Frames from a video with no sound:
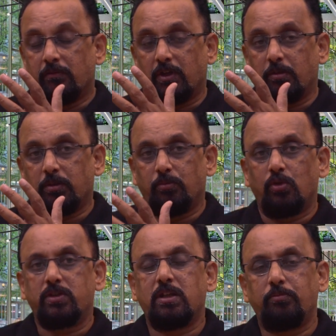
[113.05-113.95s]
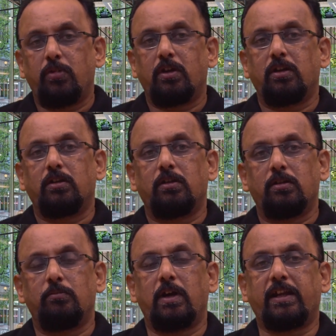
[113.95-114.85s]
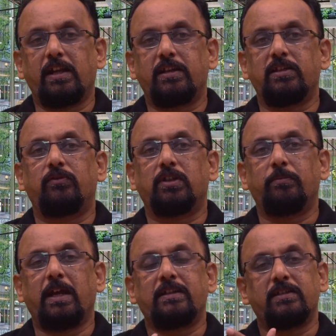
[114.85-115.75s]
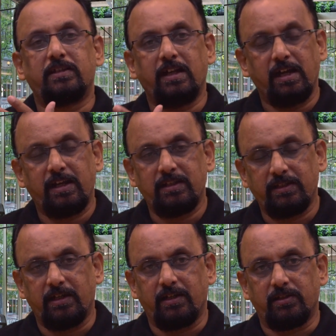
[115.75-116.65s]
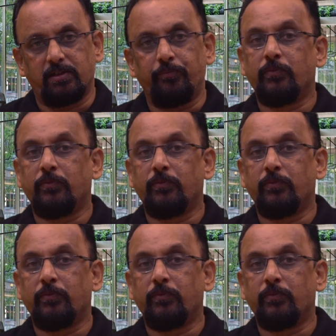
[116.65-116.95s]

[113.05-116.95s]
One of the most important market risks for the banks is the interest rate risk.